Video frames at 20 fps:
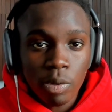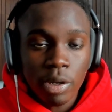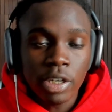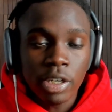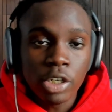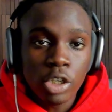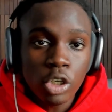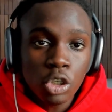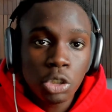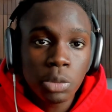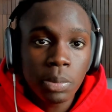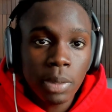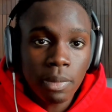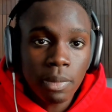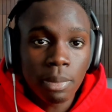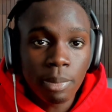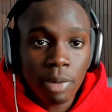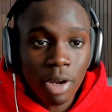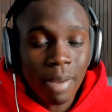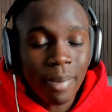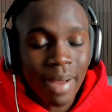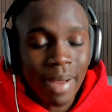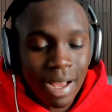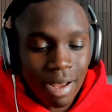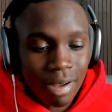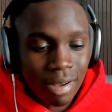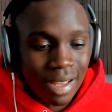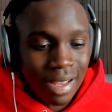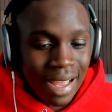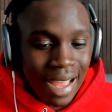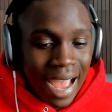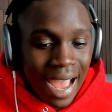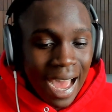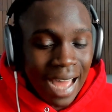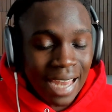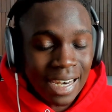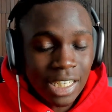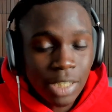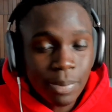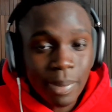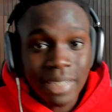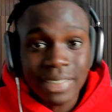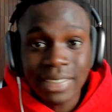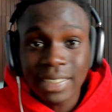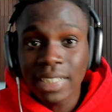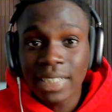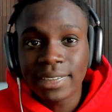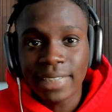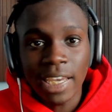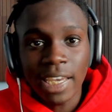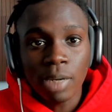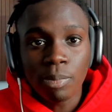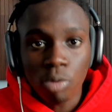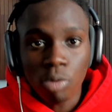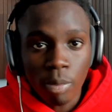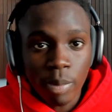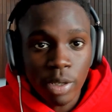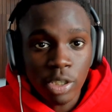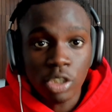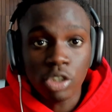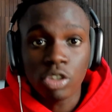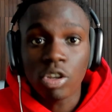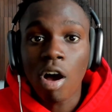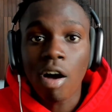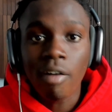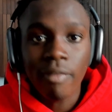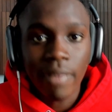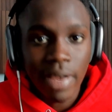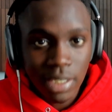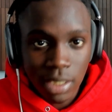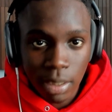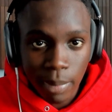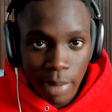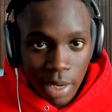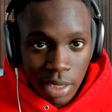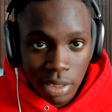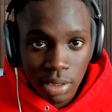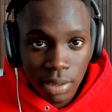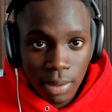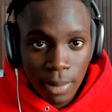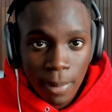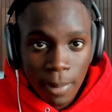and you should be able to book at least about 6 to 8 appointments just off SMS.